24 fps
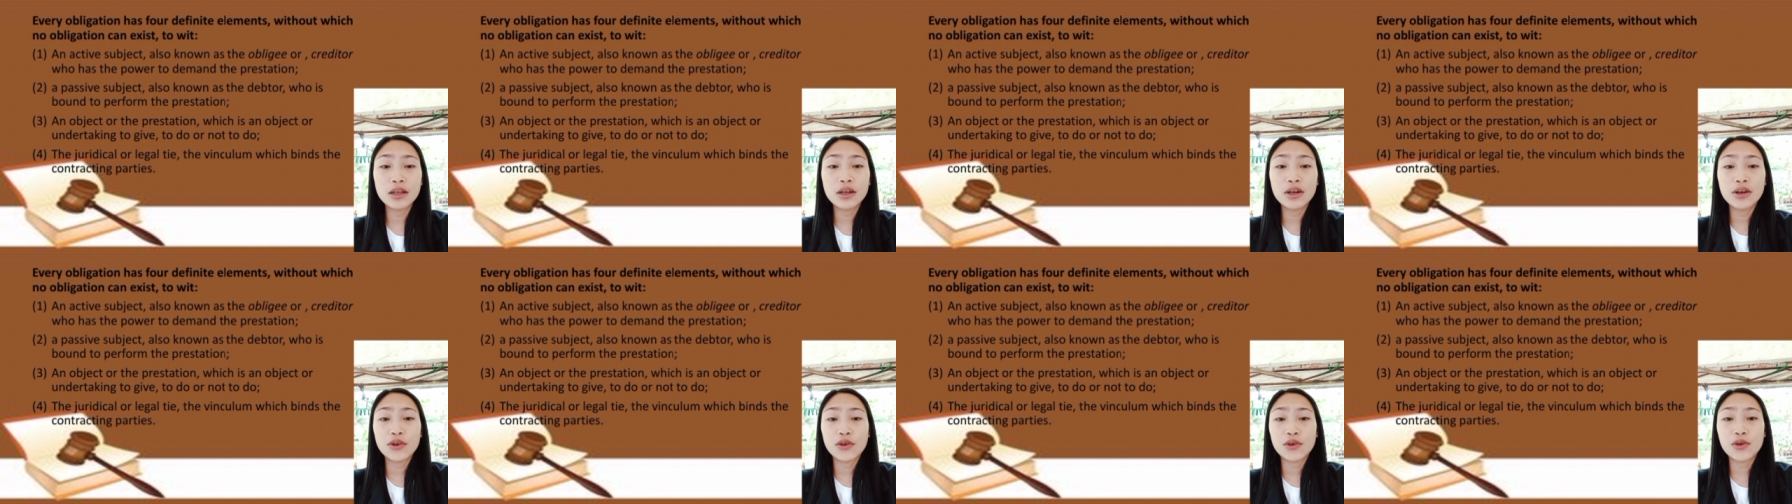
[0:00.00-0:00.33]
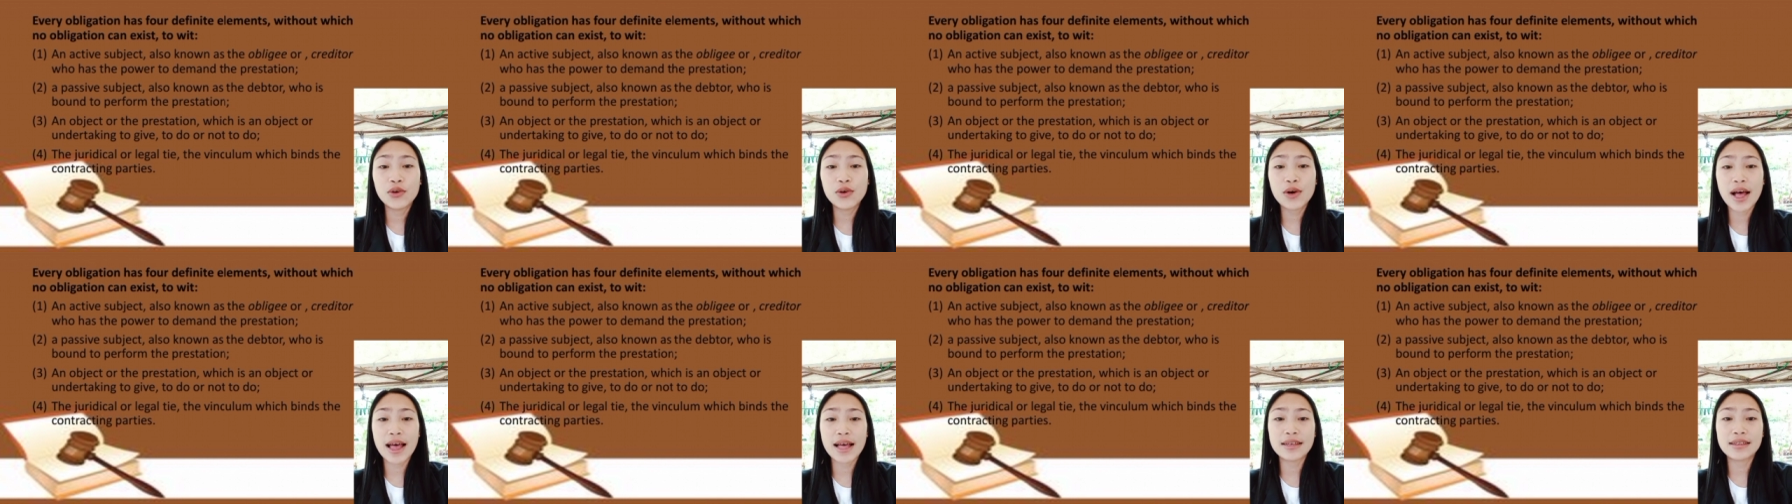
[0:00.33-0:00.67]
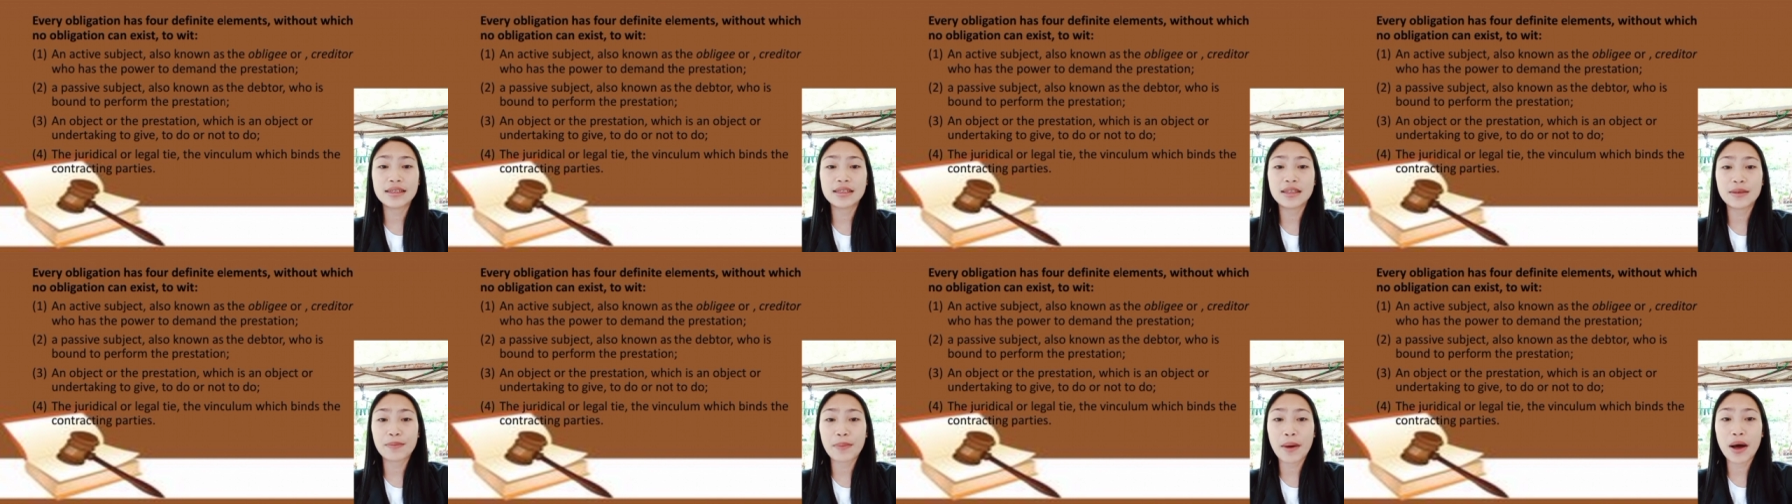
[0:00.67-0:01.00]
who has the
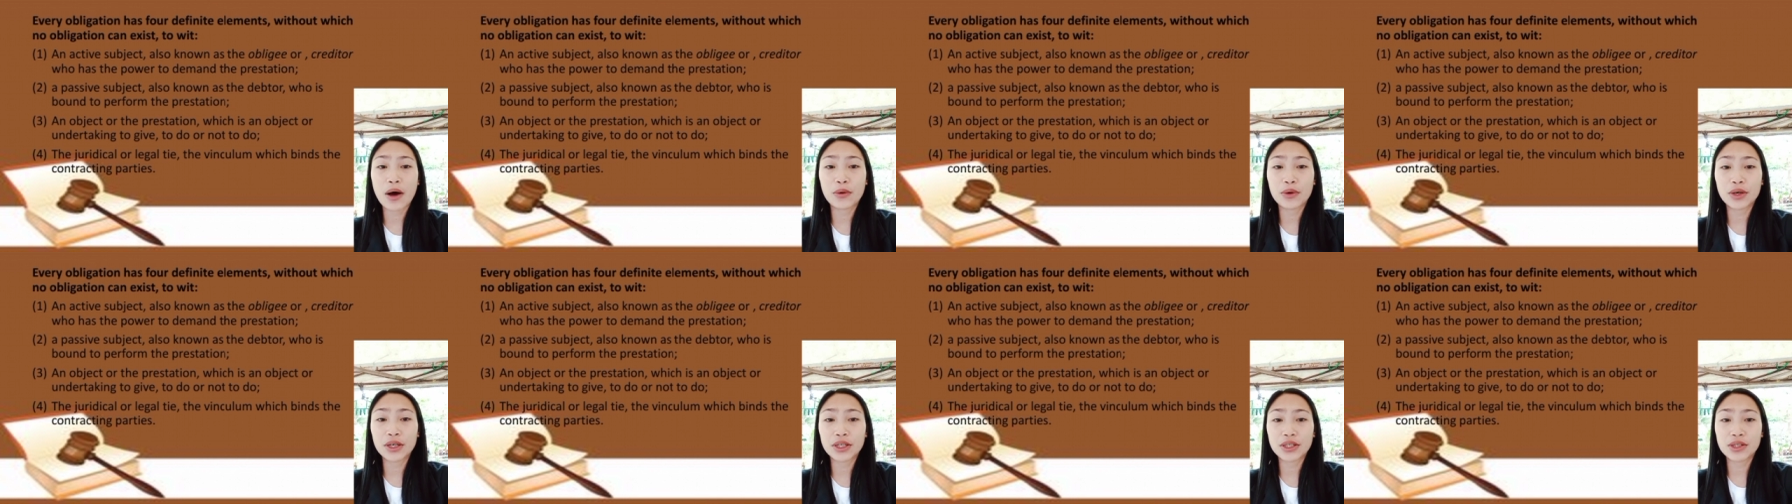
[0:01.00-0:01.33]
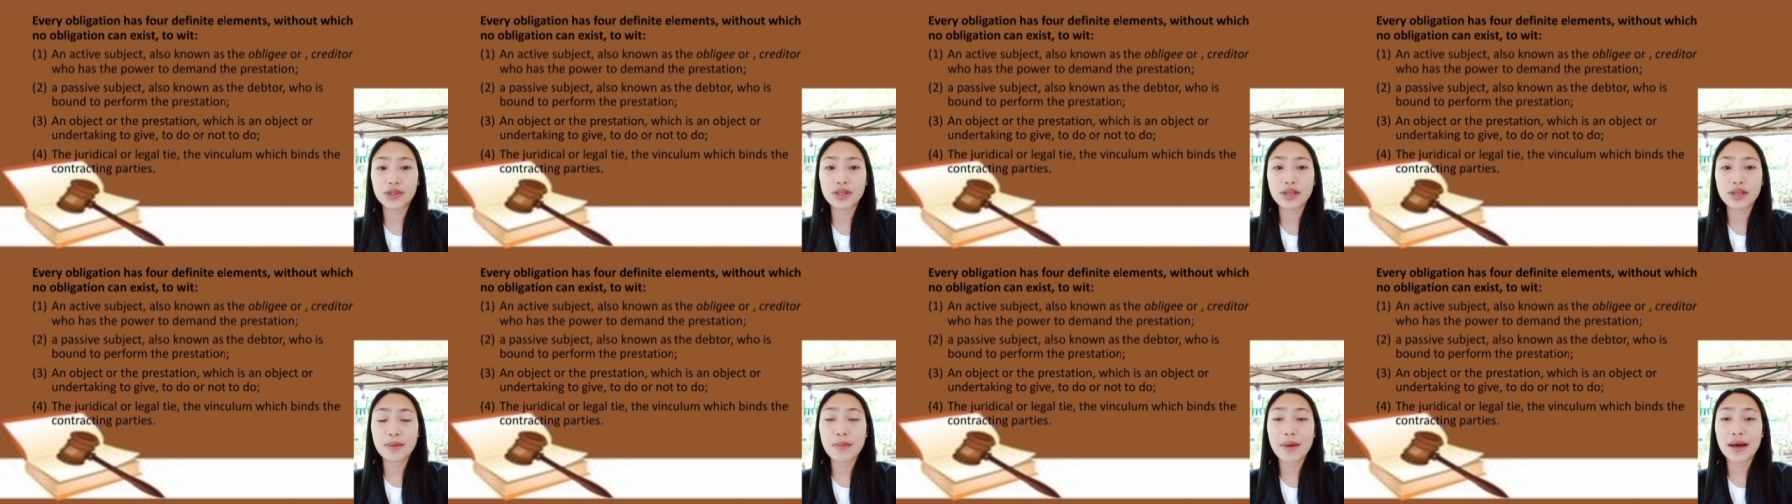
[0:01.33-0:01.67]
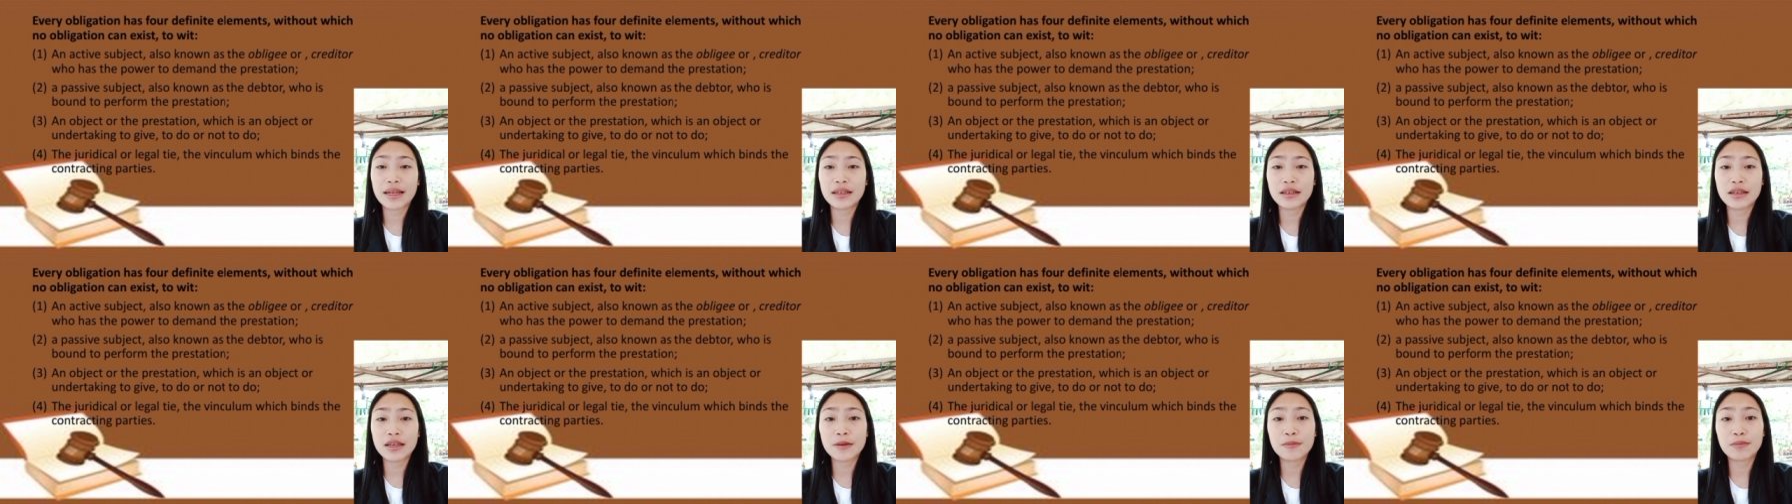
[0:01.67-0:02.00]
power to demand
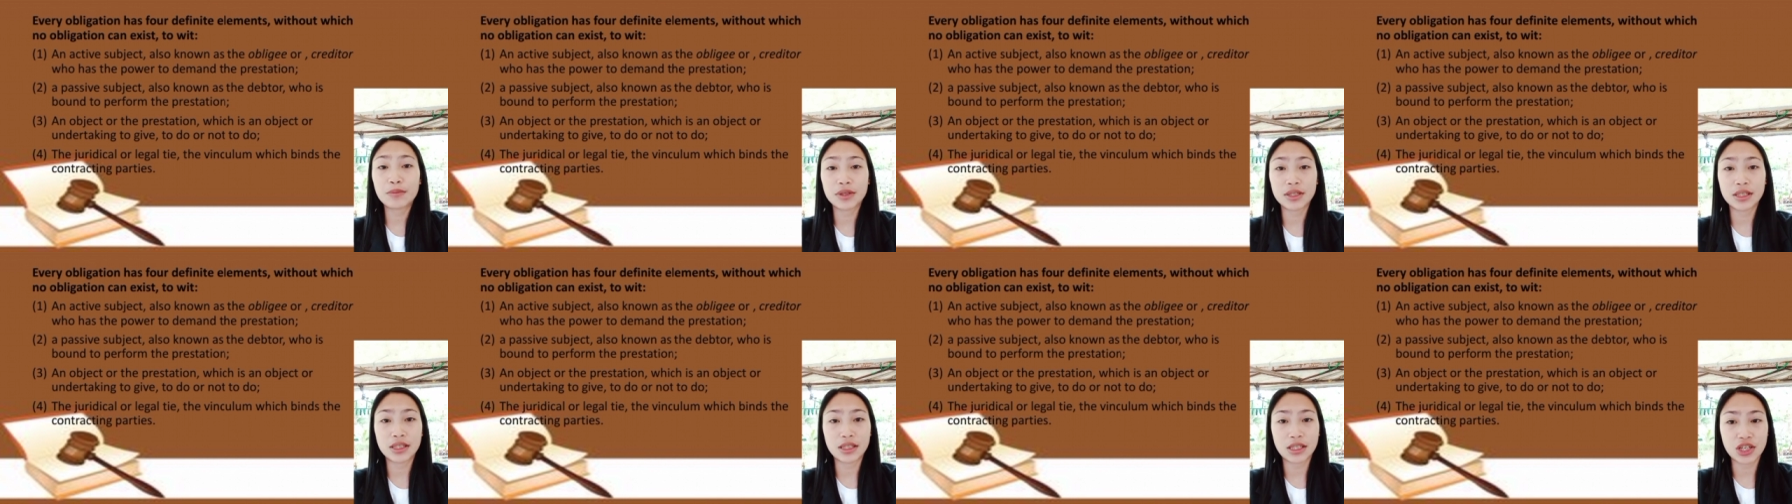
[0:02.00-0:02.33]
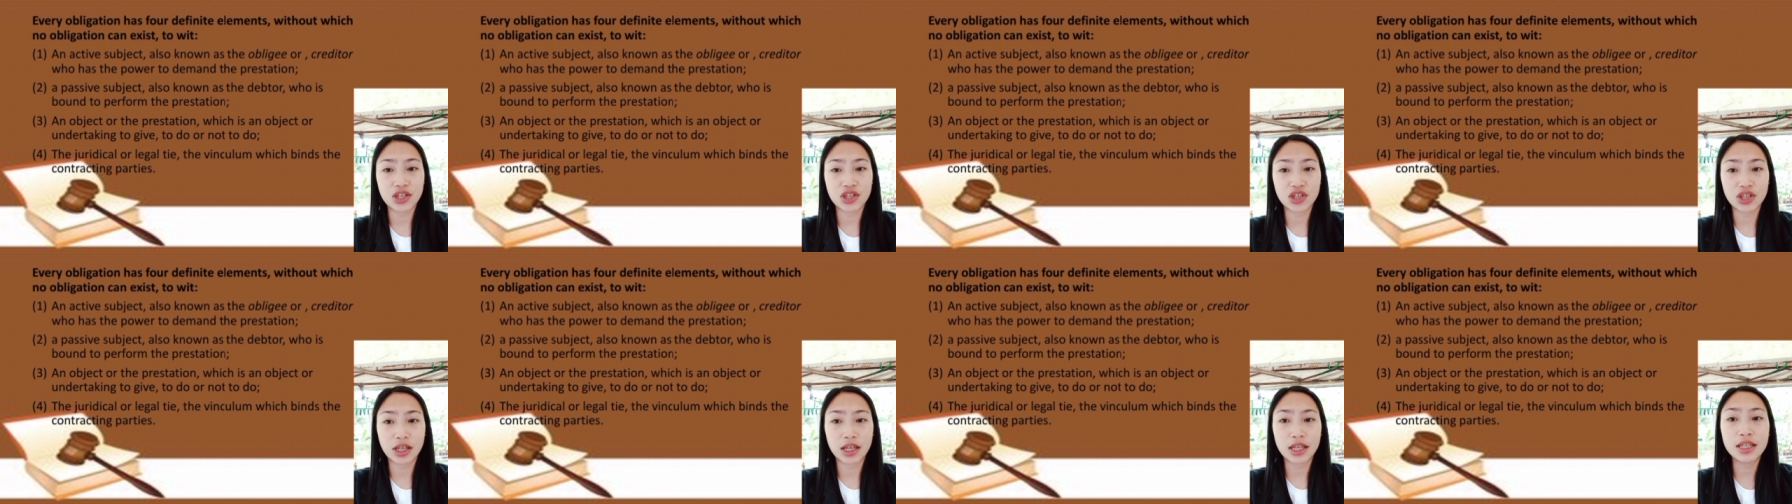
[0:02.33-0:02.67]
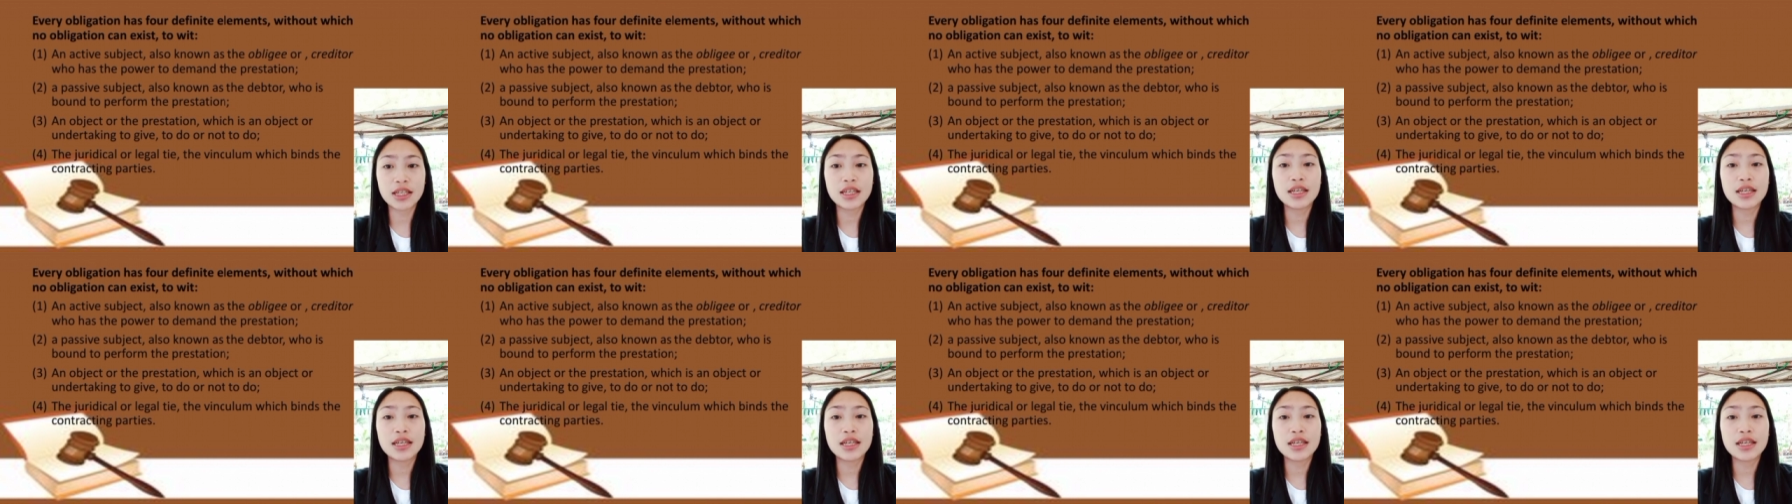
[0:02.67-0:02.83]
the prestation.